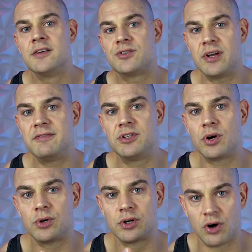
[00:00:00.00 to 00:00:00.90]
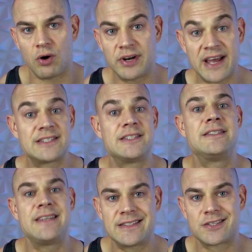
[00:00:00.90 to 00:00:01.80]
So even though the gonads, the
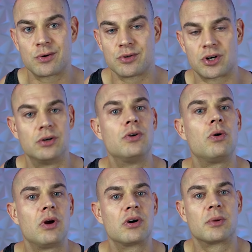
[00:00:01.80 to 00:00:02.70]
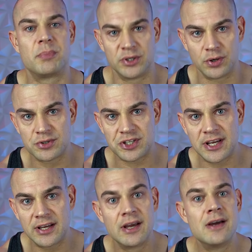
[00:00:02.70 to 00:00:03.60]
testicles, are no longer
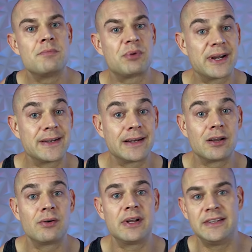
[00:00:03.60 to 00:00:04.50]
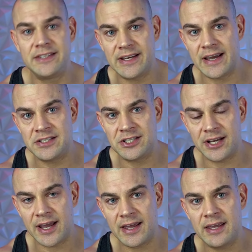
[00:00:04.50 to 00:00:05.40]
producing pregnenolone and
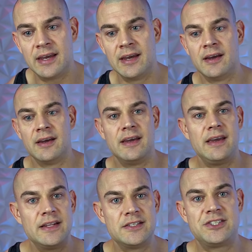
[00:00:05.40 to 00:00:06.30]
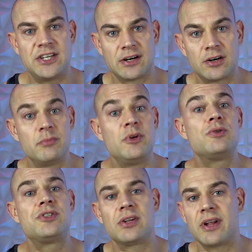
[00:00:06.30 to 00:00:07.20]
DHEA, in serum, you
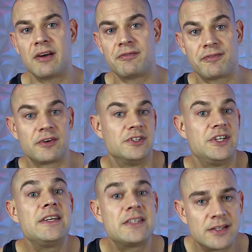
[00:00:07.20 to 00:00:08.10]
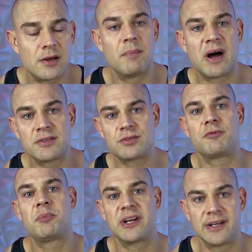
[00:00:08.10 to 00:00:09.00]
still have decent amounts
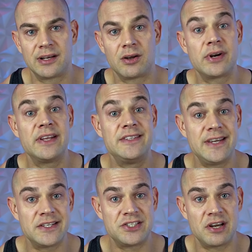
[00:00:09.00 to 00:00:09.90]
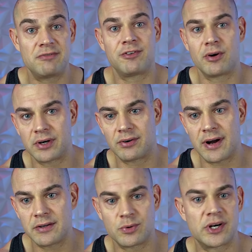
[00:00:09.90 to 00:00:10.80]
of pregnenolone and DHEA floating
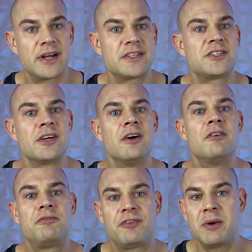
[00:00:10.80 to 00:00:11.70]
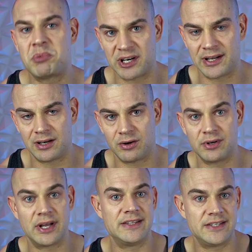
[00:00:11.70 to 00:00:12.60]
around, whether that's free
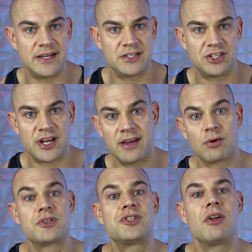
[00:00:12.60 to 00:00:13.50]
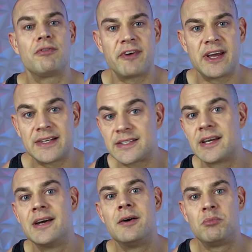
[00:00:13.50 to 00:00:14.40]
pregnenolone and DHEA or sulfated
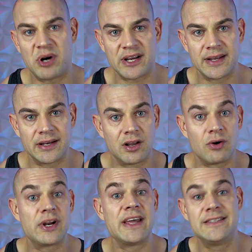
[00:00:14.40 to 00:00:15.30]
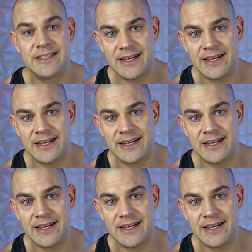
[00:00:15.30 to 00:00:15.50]
pregnenolone and